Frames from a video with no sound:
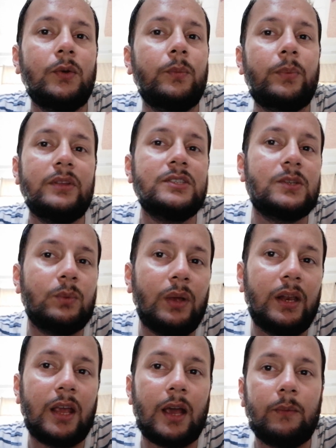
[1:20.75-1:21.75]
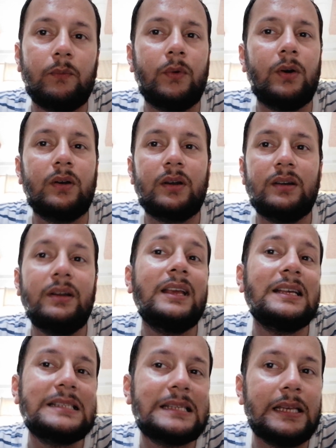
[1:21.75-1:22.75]
to Prince William for
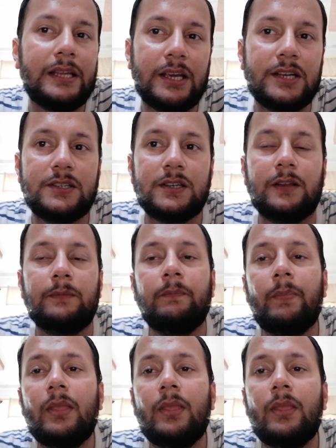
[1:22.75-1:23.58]
reconciliation